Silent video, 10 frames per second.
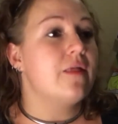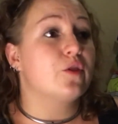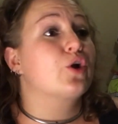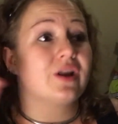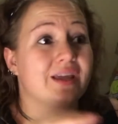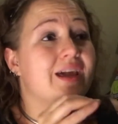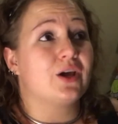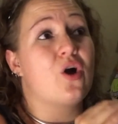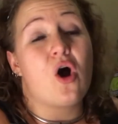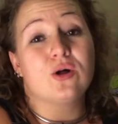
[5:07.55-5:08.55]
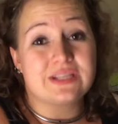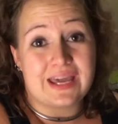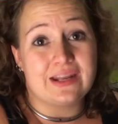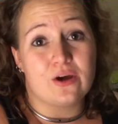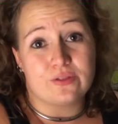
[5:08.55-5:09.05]
They're gonna get called
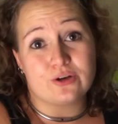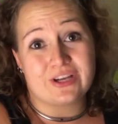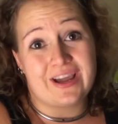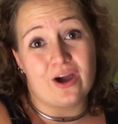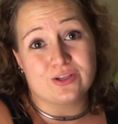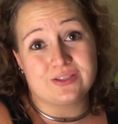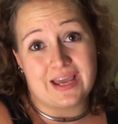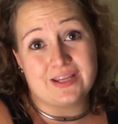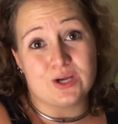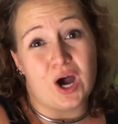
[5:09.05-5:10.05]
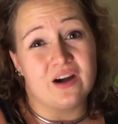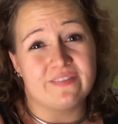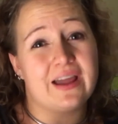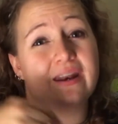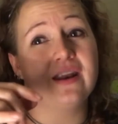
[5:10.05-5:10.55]
in on their day days
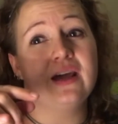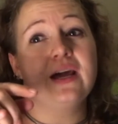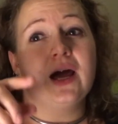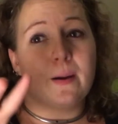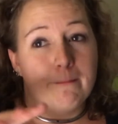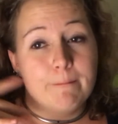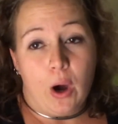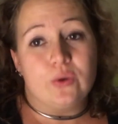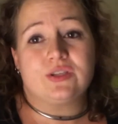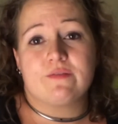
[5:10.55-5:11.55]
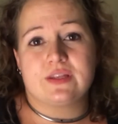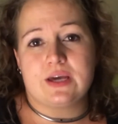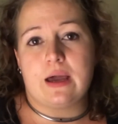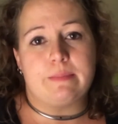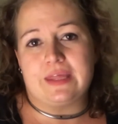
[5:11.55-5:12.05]
off and most of the
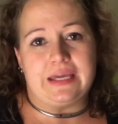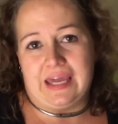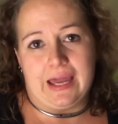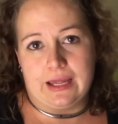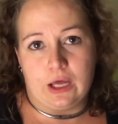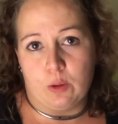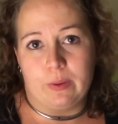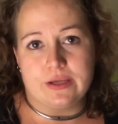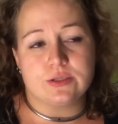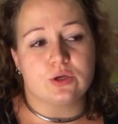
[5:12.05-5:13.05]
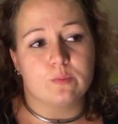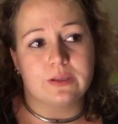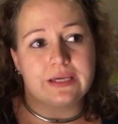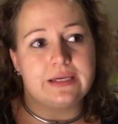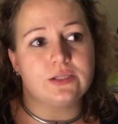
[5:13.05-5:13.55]
time they can't help it. So
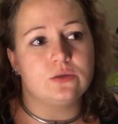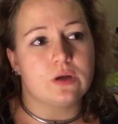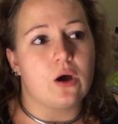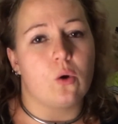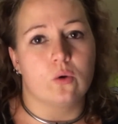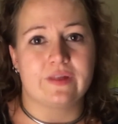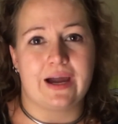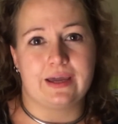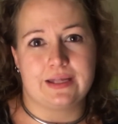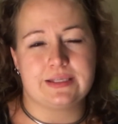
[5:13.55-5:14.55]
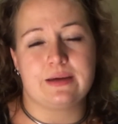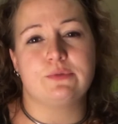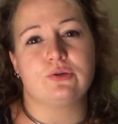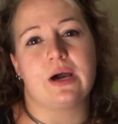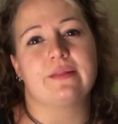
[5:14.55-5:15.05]
please do not hold that against
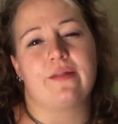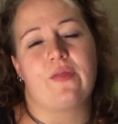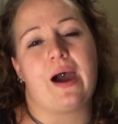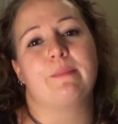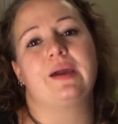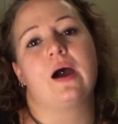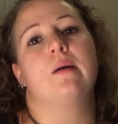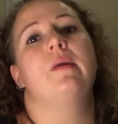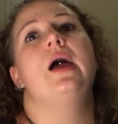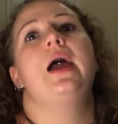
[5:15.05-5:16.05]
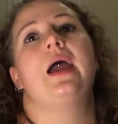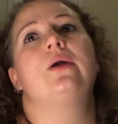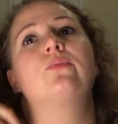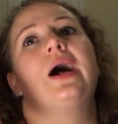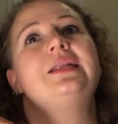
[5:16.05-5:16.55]
them. Do not let that become
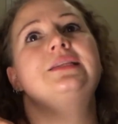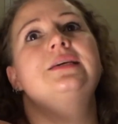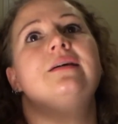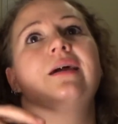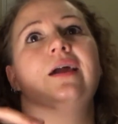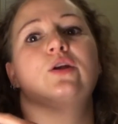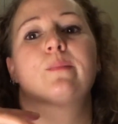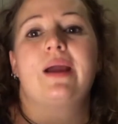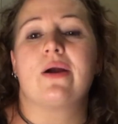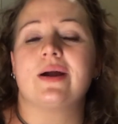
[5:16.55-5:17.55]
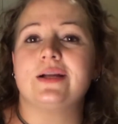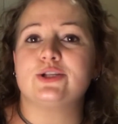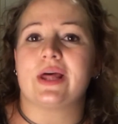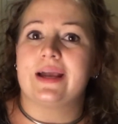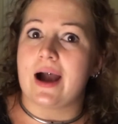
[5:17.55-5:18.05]
a rut in your
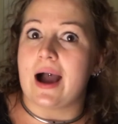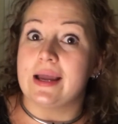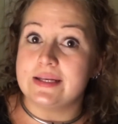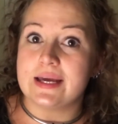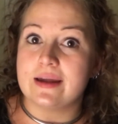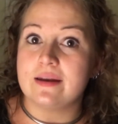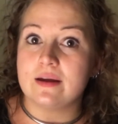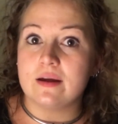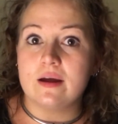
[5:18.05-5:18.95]
marriage like I did.